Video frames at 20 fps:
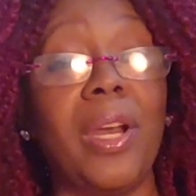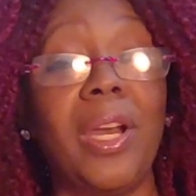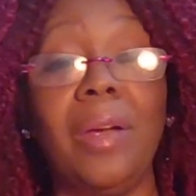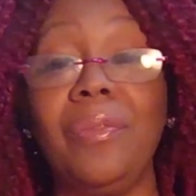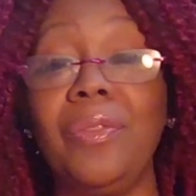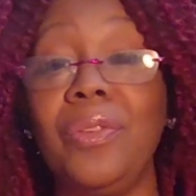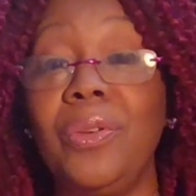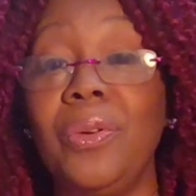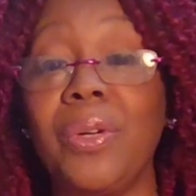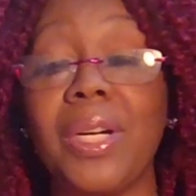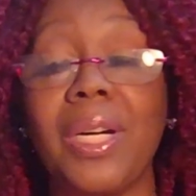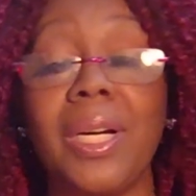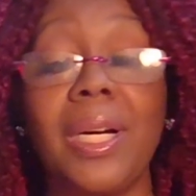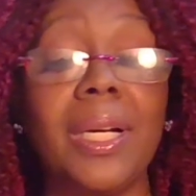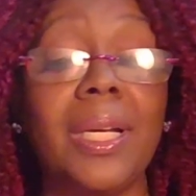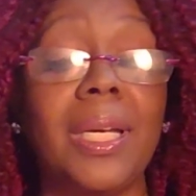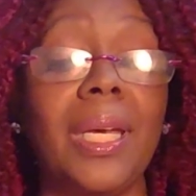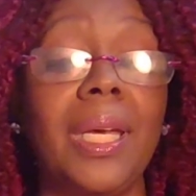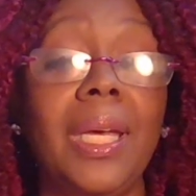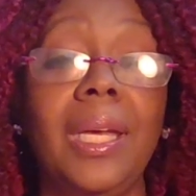whatever you're
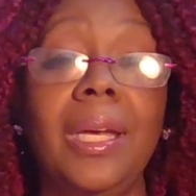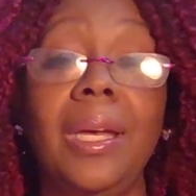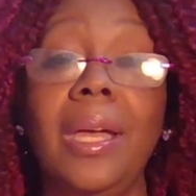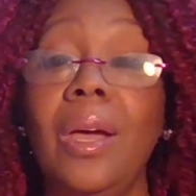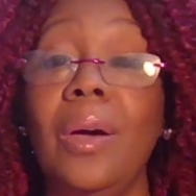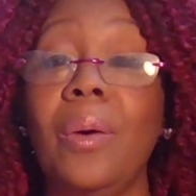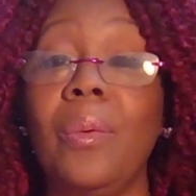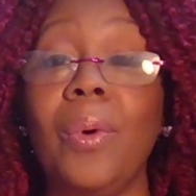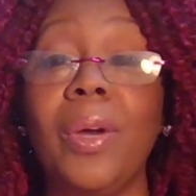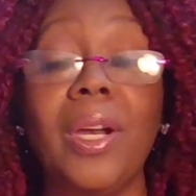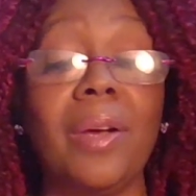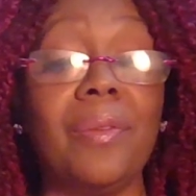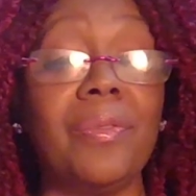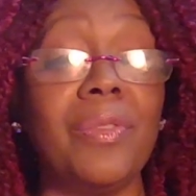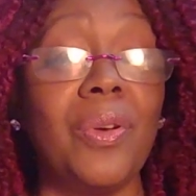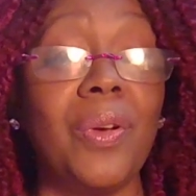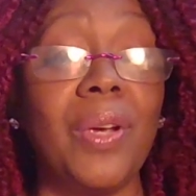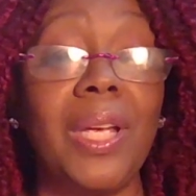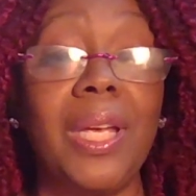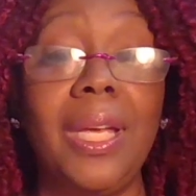cooking, whatever
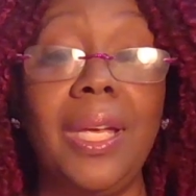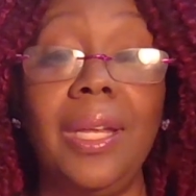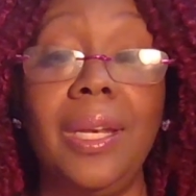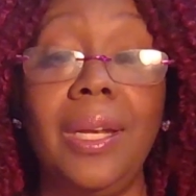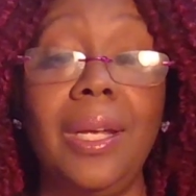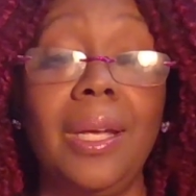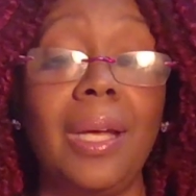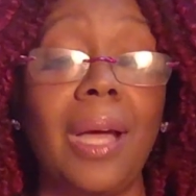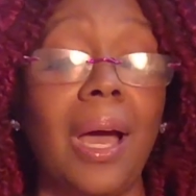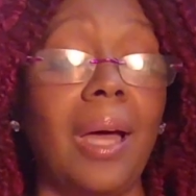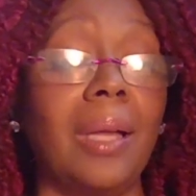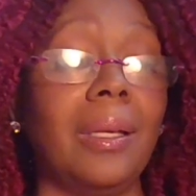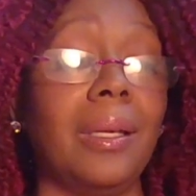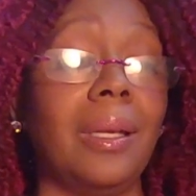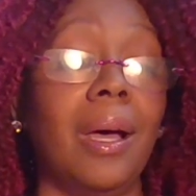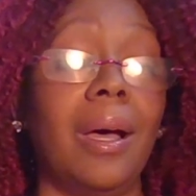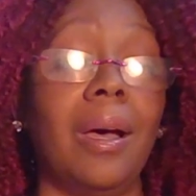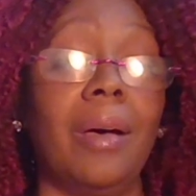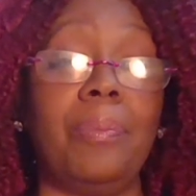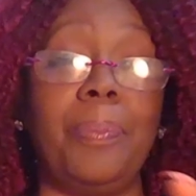you're eating? I
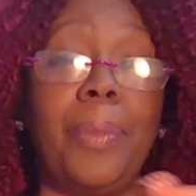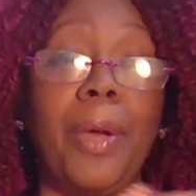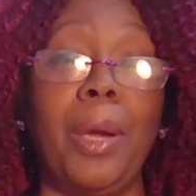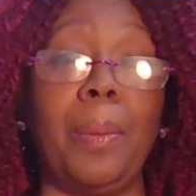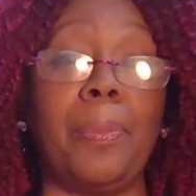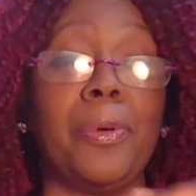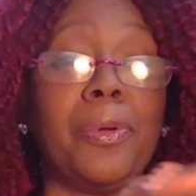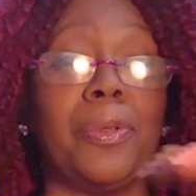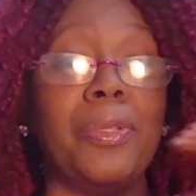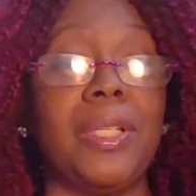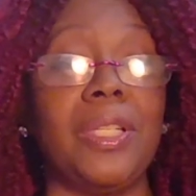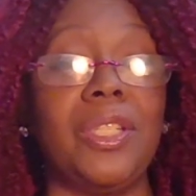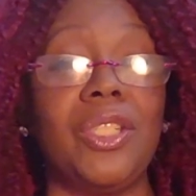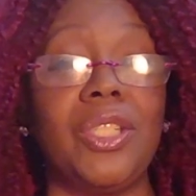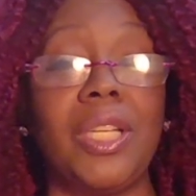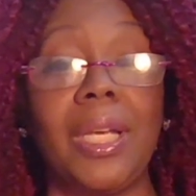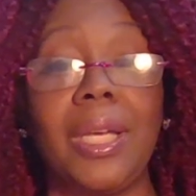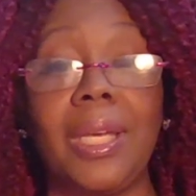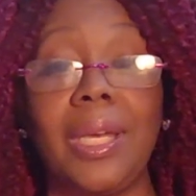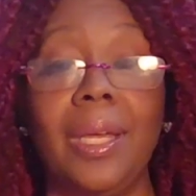love peppers and
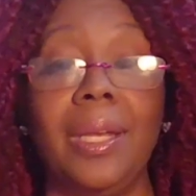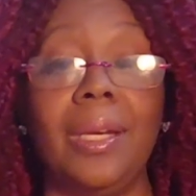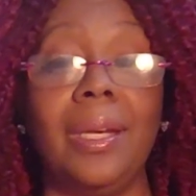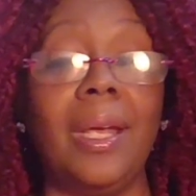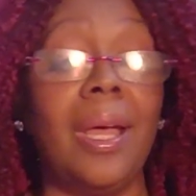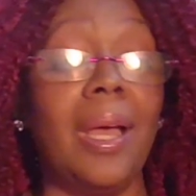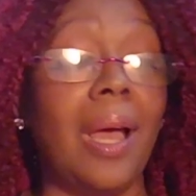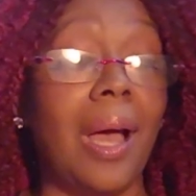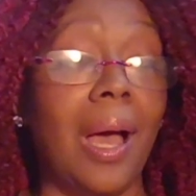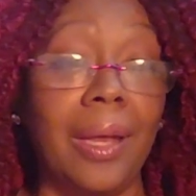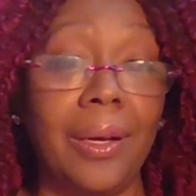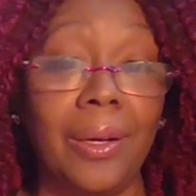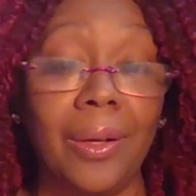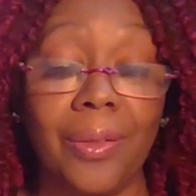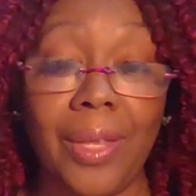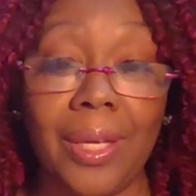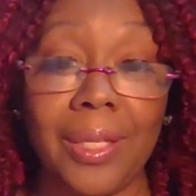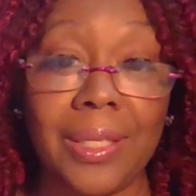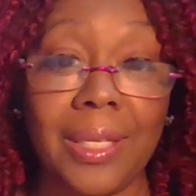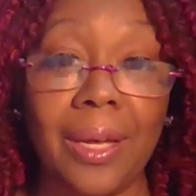chicken. I
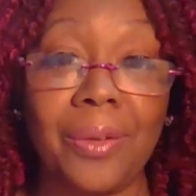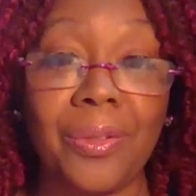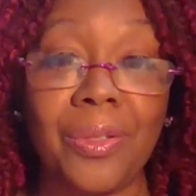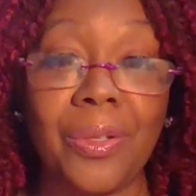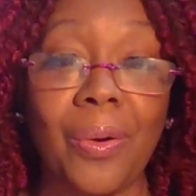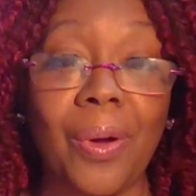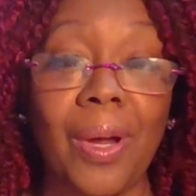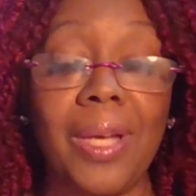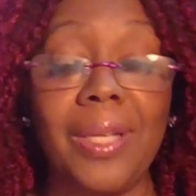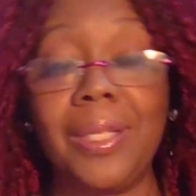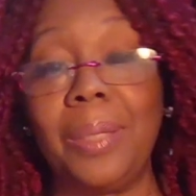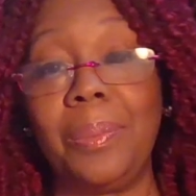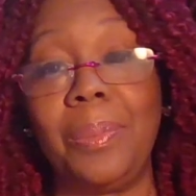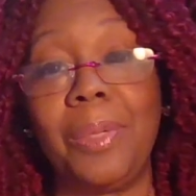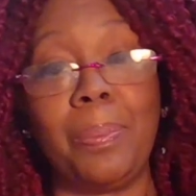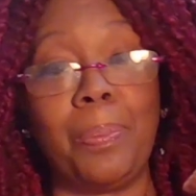know that sounds crazy,